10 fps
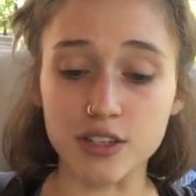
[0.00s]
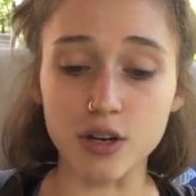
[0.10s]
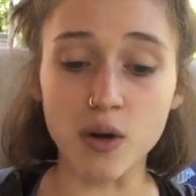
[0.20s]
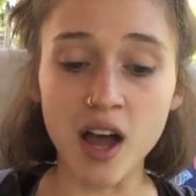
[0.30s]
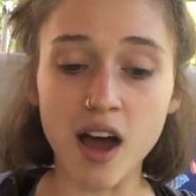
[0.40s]

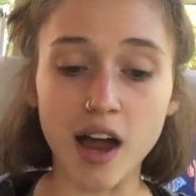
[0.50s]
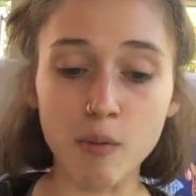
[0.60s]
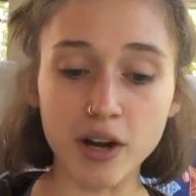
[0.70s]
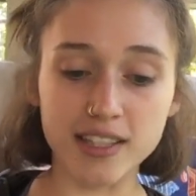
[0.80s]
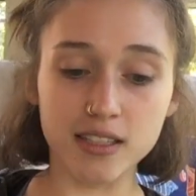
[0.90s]
So I
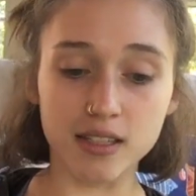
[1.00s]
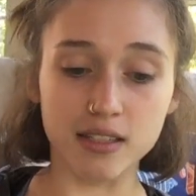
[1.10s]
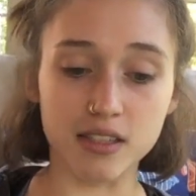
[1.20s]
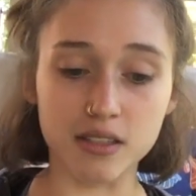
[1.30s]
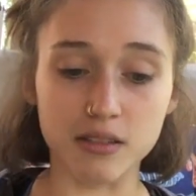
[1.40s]

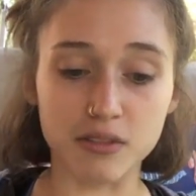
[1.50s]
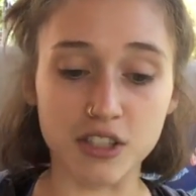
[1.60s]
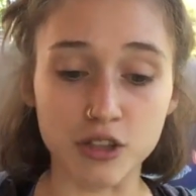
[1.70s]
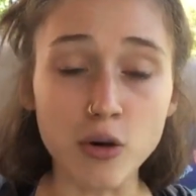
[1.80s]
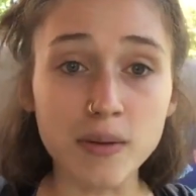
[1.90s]
wanted
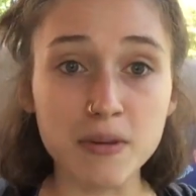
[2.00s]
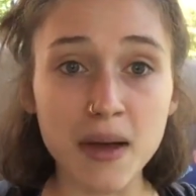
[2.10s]
to tone up